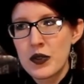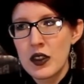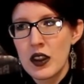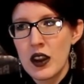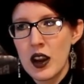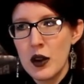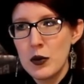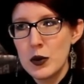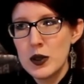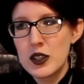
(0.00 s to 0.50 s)

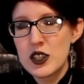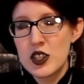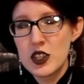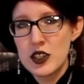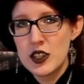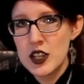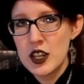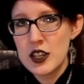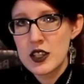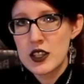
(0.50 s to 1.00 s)
I would
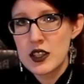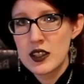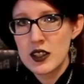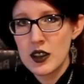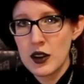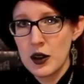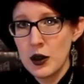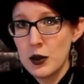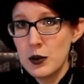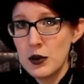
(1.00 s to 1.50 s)
suggest
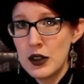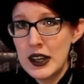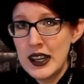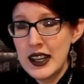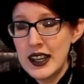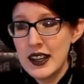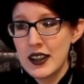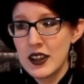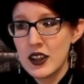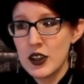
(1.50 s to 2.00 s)

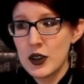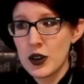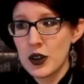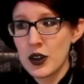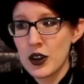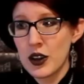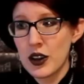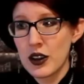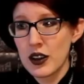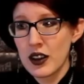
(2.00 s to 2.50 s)
only
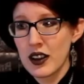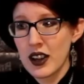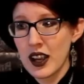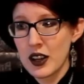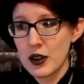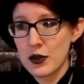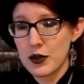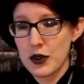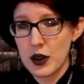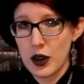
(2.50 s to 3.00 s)
your kind
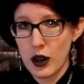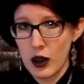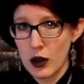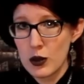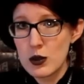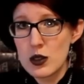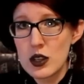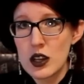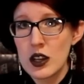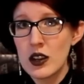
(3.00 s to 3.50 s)
of
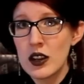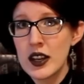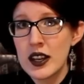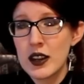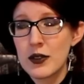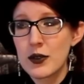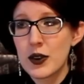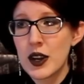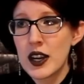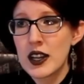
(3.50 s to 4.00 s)
close Lolita
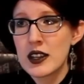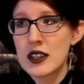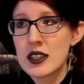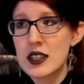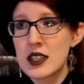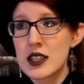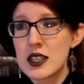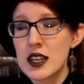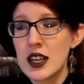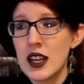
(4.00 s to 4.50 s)

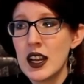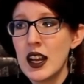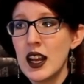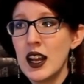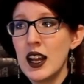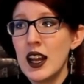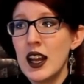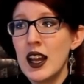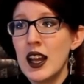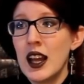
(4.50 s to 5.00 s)
friends,
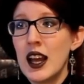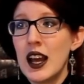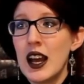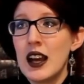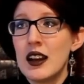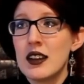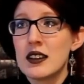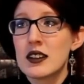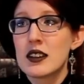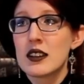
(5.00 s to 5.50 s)

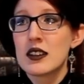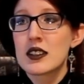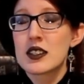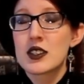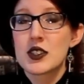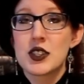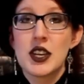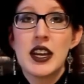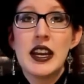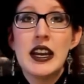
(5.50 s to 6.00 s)
and
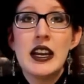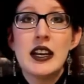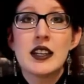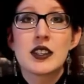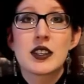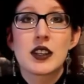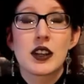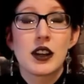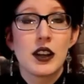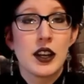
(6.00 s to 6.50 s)

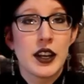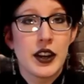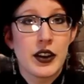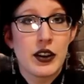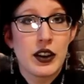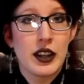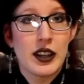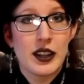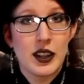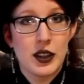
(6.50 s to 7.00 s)
state
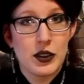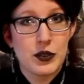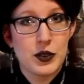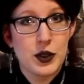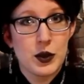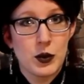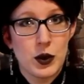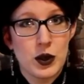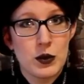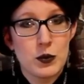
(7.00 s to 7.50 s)
clearly if you
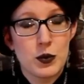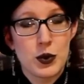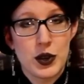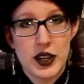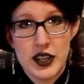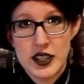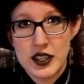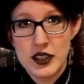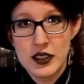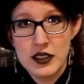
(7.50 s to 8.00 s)
want
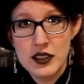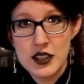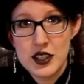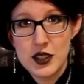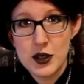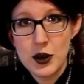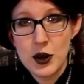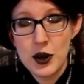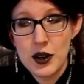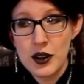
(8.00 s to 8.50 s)
presents
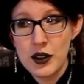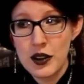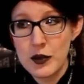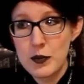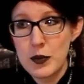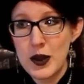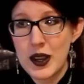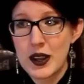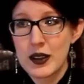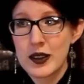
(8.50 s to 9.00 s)
or not,
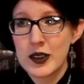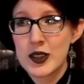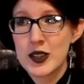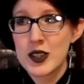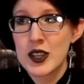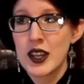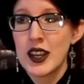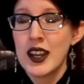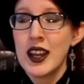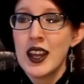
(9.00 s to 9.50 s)
because
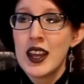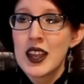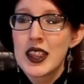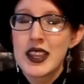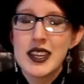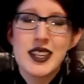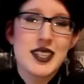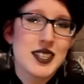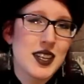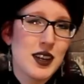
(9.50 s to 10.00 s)

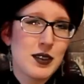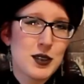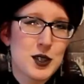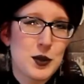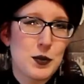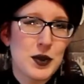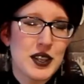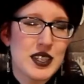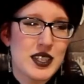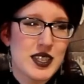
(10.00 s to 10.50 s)
this sounds a
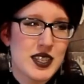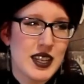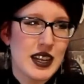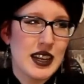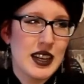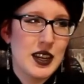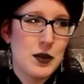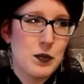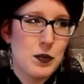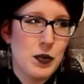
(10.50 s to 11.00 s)
bit
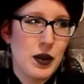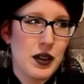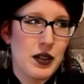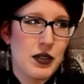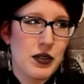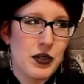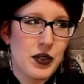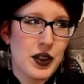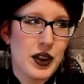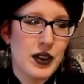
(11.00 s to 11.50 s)
silly, but
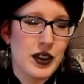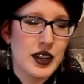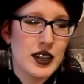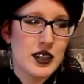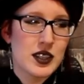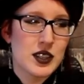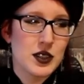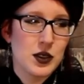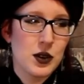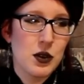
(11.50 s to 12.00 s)
there
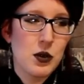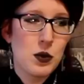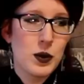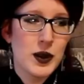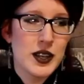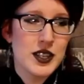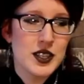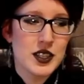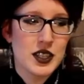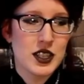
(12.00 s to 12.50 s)
is
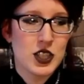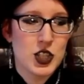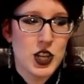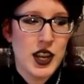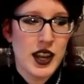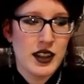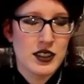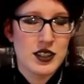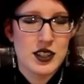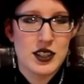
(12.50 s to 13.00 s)
always a
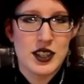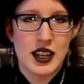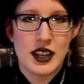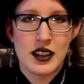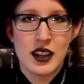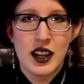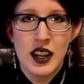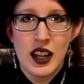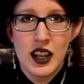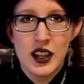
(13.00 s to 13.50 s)
chance that
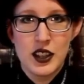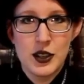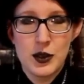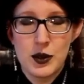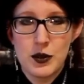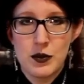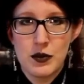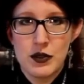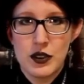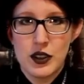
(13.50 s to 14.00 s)

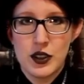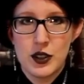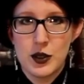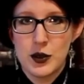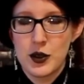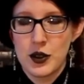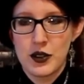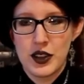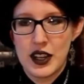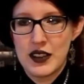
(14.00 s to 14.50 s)
you
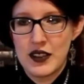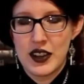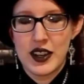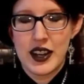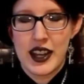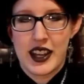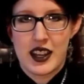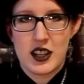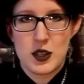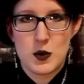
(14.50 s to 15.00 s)
don't even
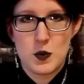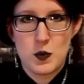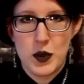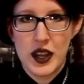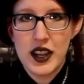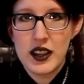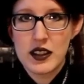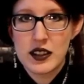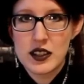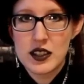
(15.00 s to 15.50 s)

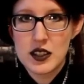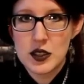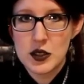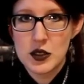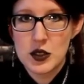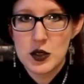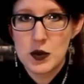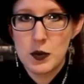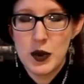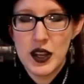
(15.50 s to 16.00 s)
expect
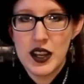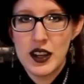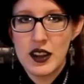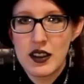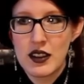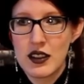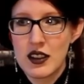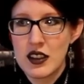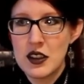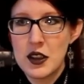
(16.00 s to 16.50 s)
to be
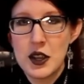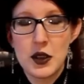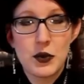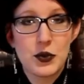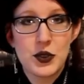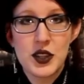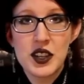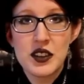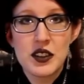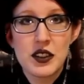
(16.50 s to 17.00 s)

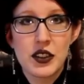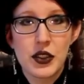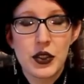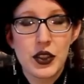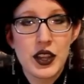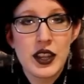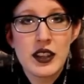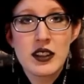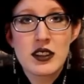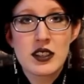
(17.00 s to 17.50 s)
gifted
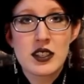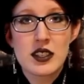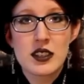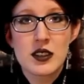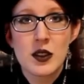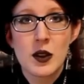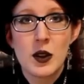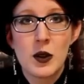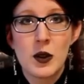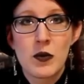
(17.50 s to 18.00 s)
things,
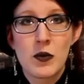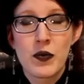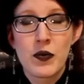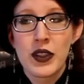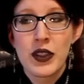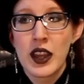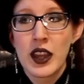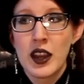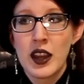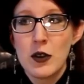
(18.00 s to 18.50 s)

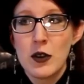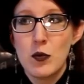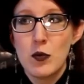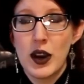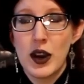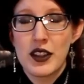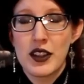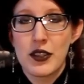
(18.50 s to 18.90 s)
but